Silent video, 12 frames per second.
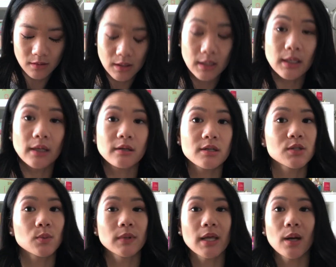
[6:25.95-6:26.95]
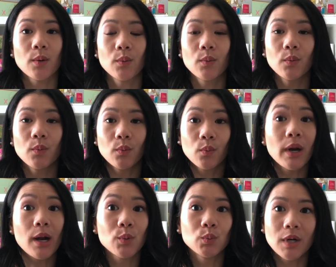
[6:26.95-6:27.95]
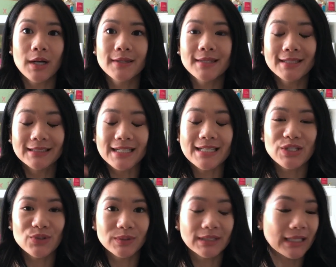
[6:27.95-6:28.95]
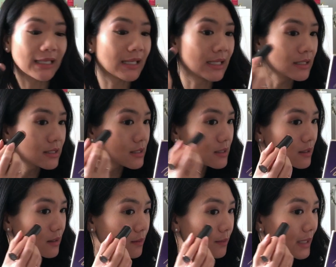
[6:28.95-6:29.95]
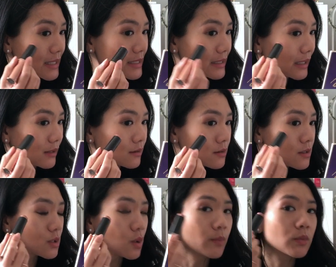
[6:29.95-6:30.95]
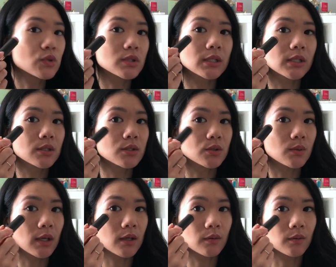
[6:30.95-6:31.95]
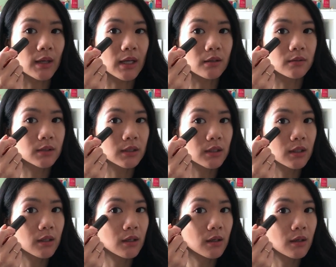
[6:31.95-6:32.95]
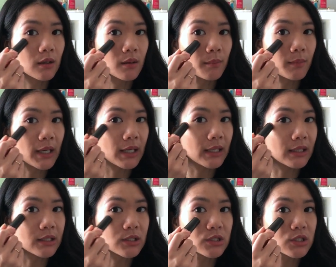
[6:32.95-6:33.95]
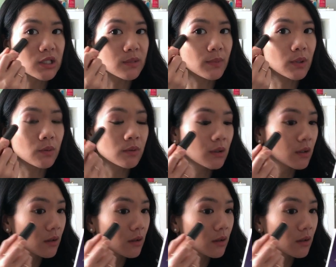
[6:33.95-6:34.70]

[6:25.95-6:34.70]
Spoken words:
in areas where I want the light to really hit my skin. So I'm usually gonna do it around my cheekbone.